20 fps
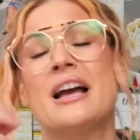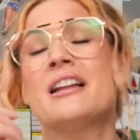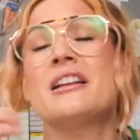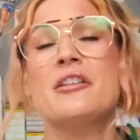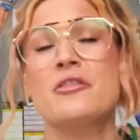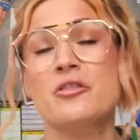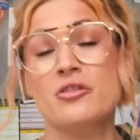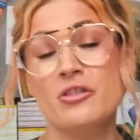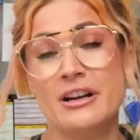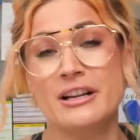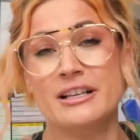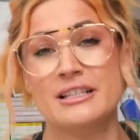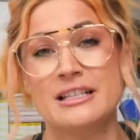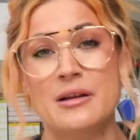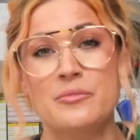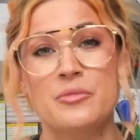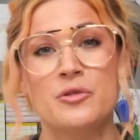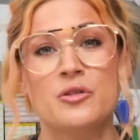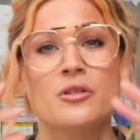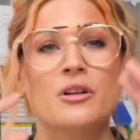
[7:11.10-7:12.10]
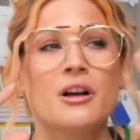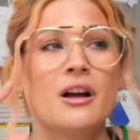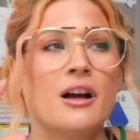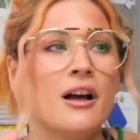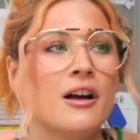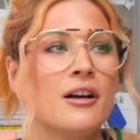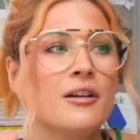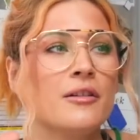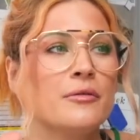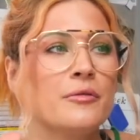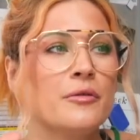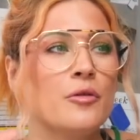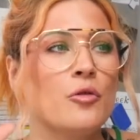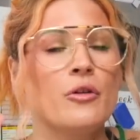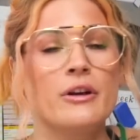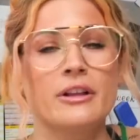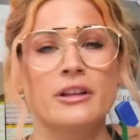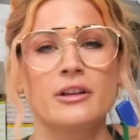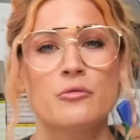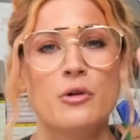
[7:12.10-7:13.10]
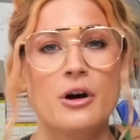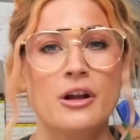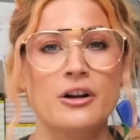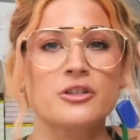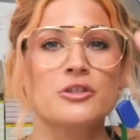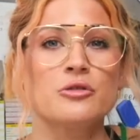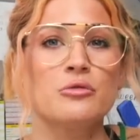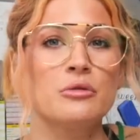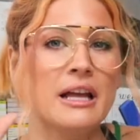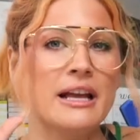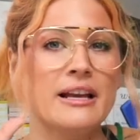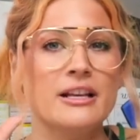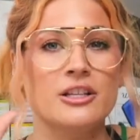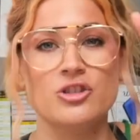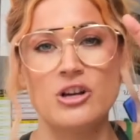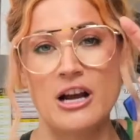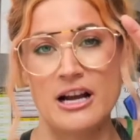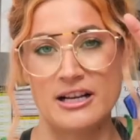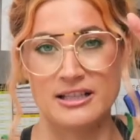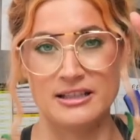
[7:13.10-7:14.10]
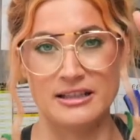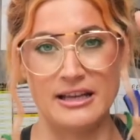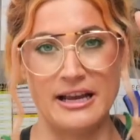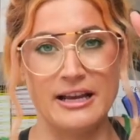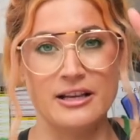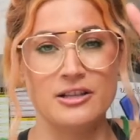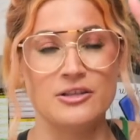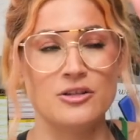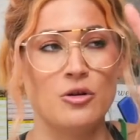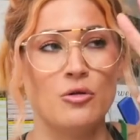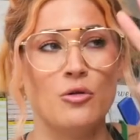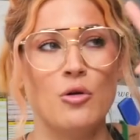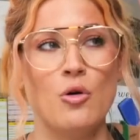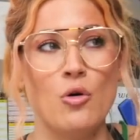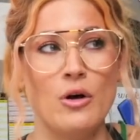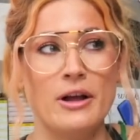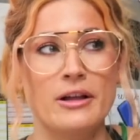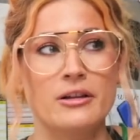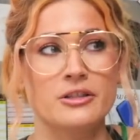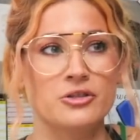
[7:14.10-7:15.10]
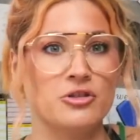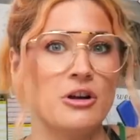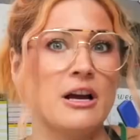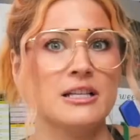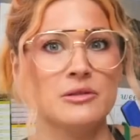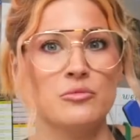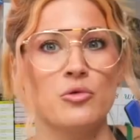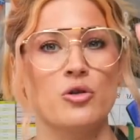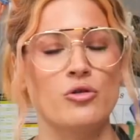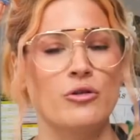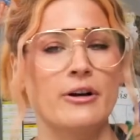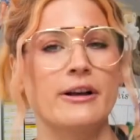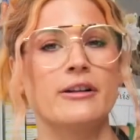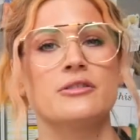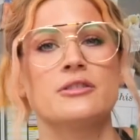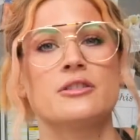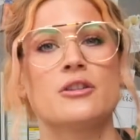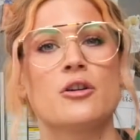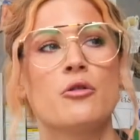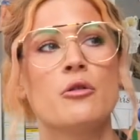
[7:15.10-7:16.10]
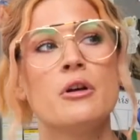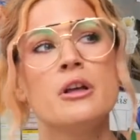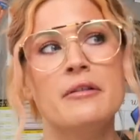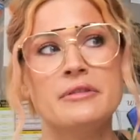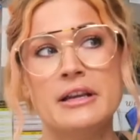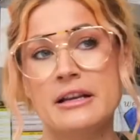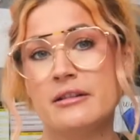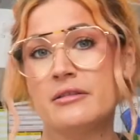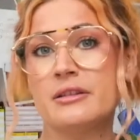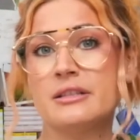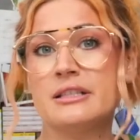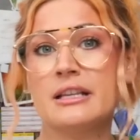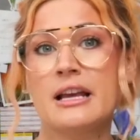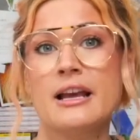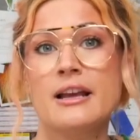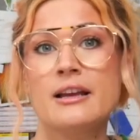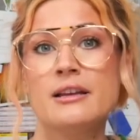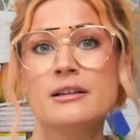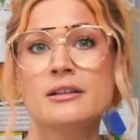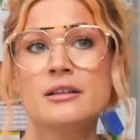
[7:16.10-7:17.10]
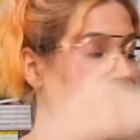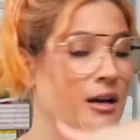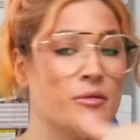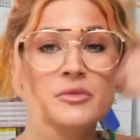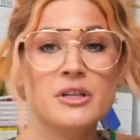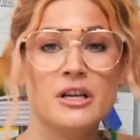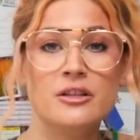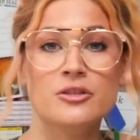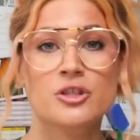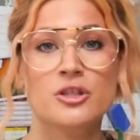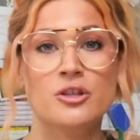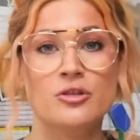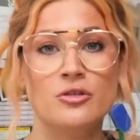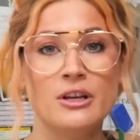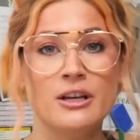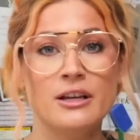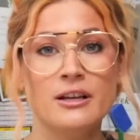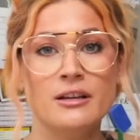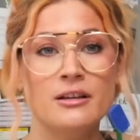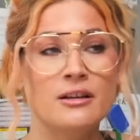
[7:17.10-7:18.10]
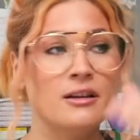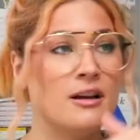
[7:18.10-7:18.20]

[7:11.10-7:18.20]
Another great example of oil and water. So like attracts like, so oil attracts more oil. So at the end of the day, I'm done shooting.